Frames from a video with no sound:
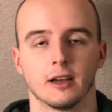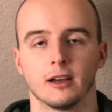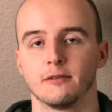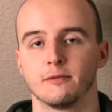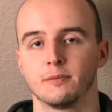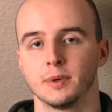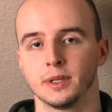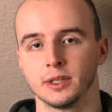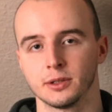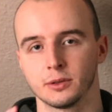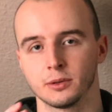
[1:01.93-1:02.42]

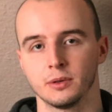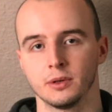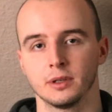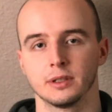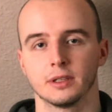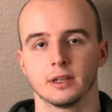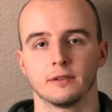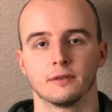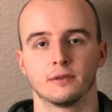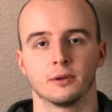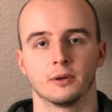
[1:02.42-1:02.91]
I've been
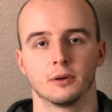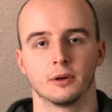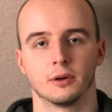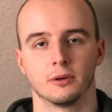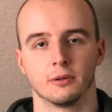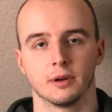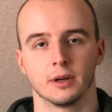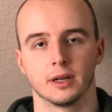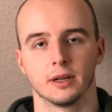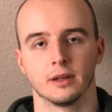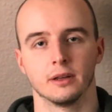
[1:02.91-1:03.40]
doing that for
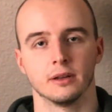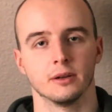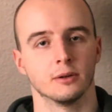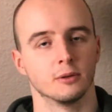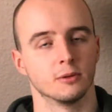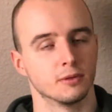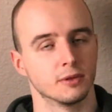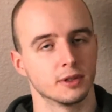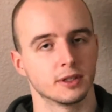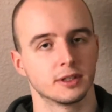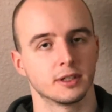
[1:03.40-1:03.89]
already
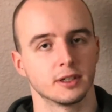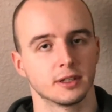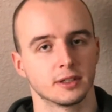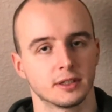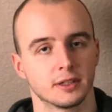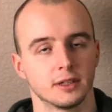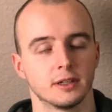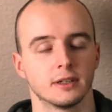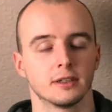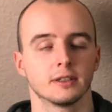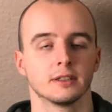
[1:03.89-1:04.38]
over
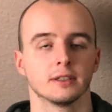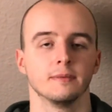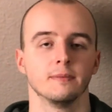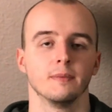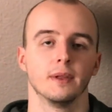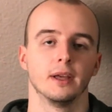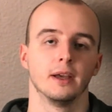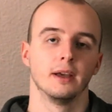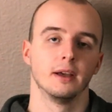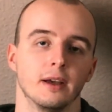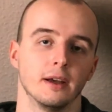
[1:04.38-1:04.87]
six years,
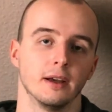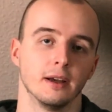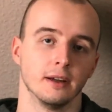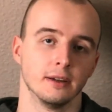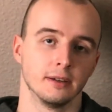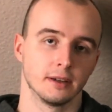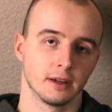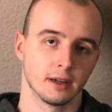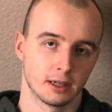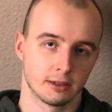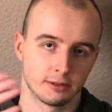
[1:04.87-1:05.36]

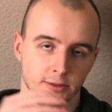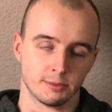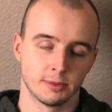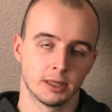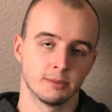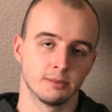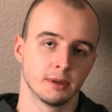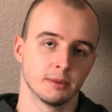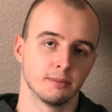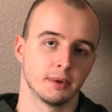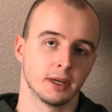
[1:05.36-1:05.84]
and I
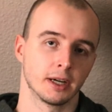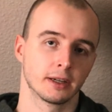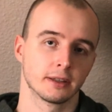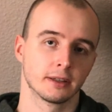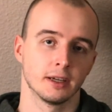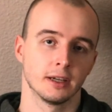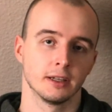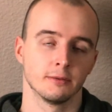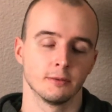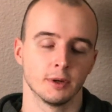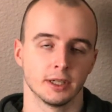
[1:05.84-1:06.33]
remember
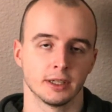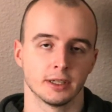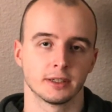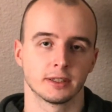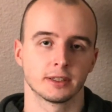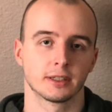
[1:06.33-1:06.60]
back then when I